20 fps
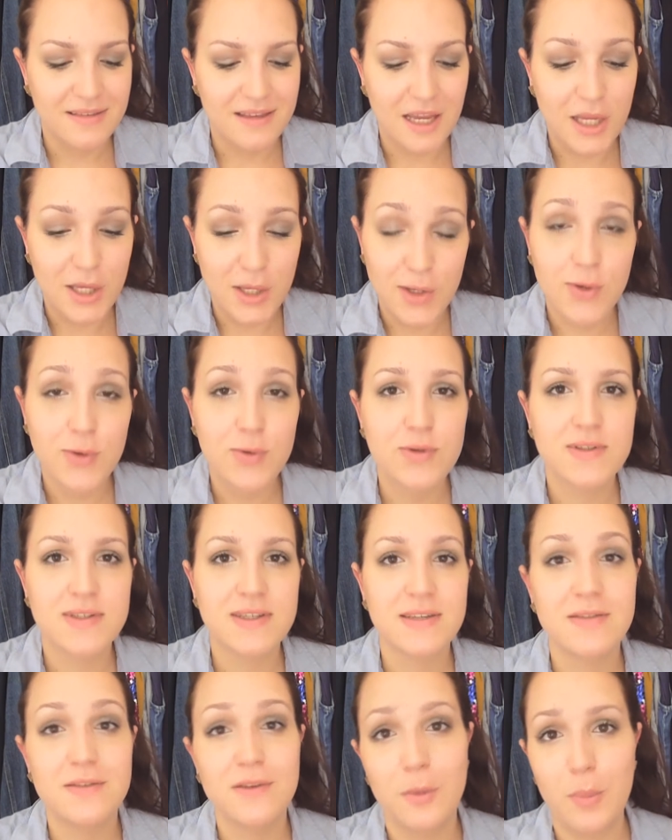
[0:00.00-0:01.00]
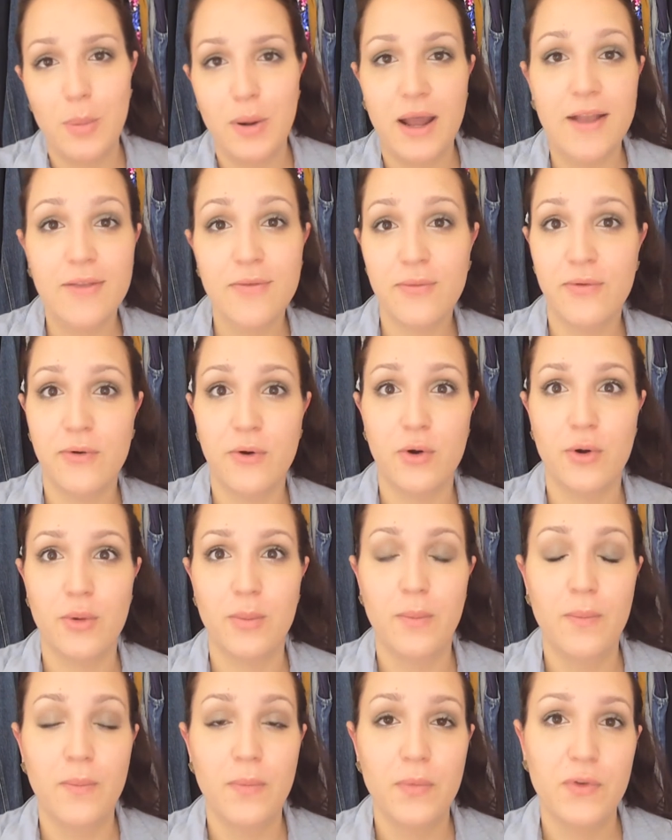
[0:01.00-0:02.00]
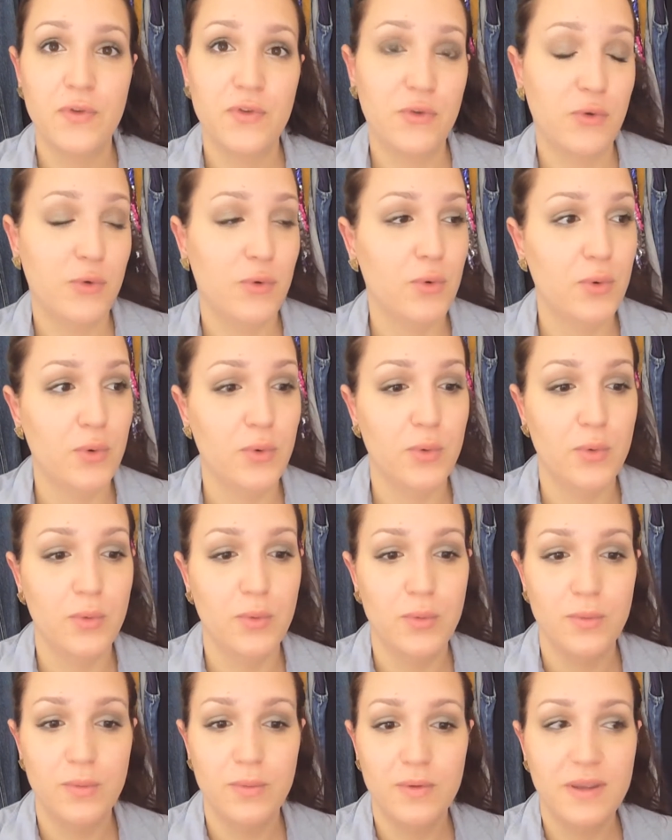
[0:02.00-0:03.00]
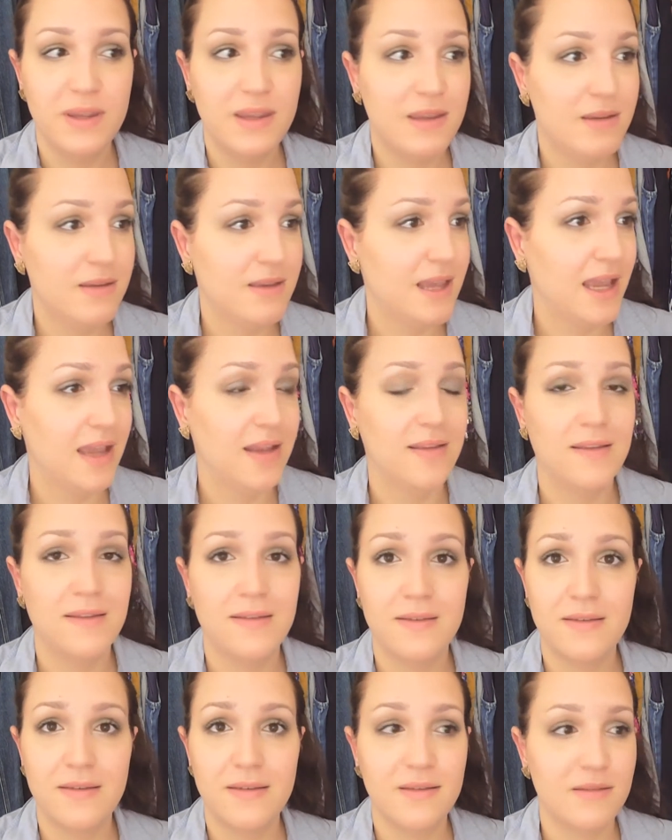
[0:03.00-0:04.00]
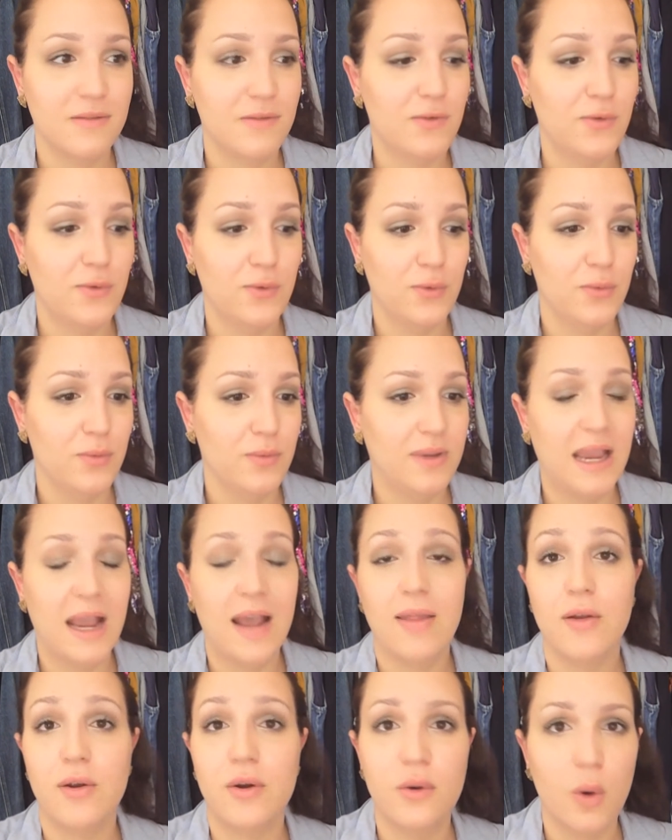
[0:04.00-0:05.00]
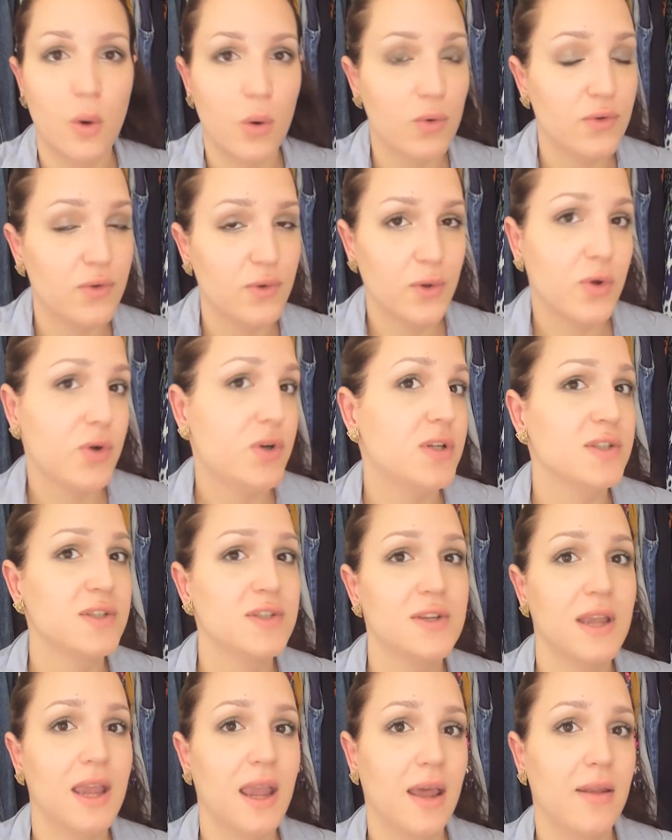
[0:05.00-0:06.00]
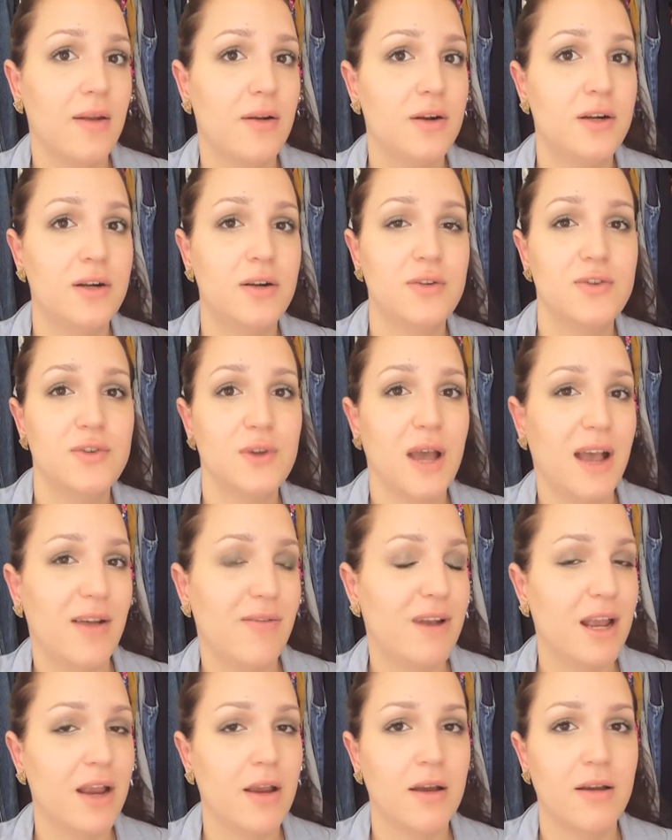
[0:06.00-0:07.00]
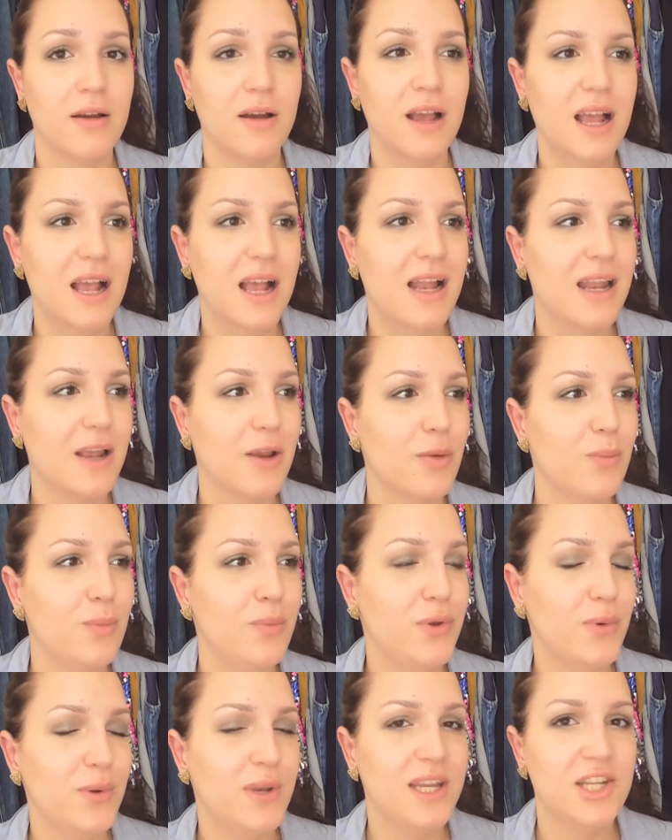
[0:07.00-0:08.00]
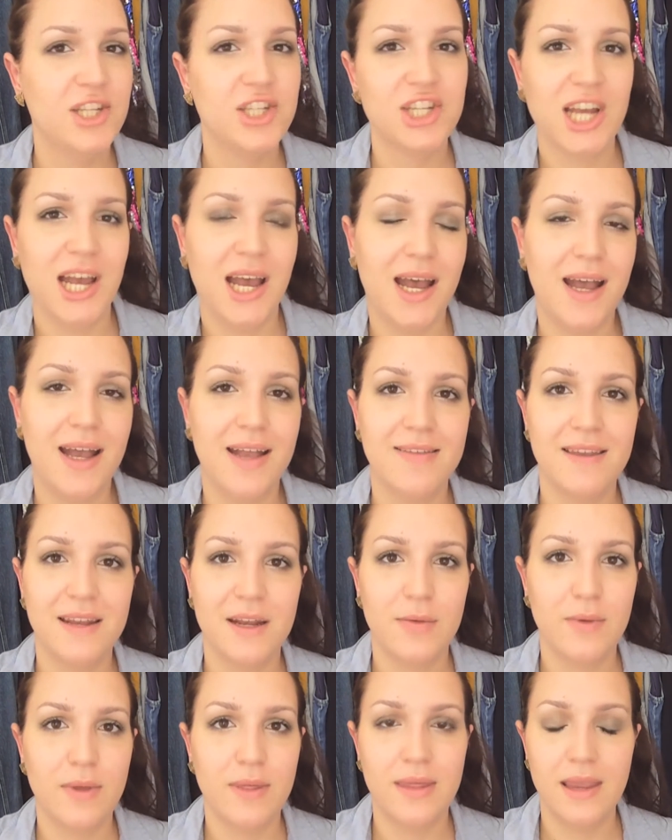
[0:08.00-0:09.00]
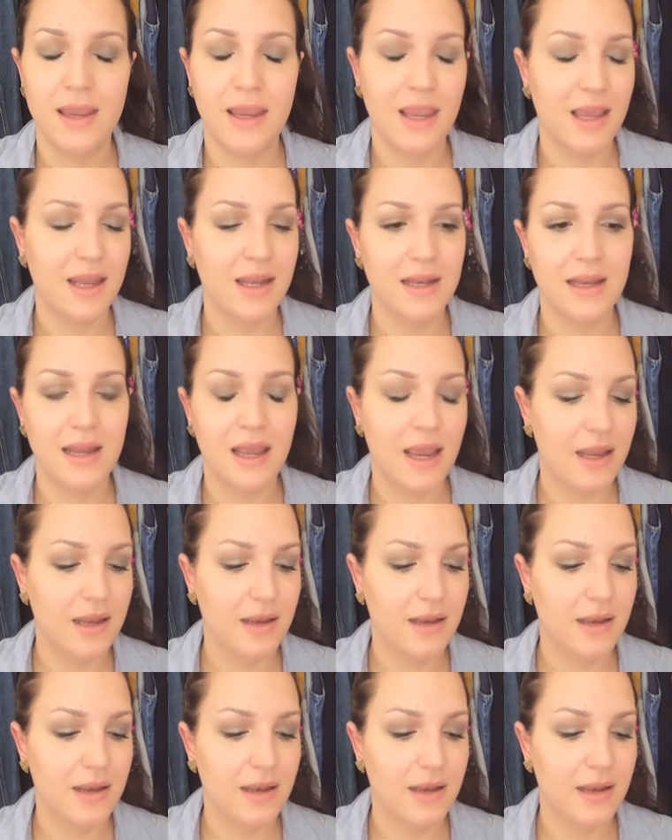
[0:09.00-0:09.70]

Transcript: used the platform to gather all the girls together to have like a beauty chat and everything, and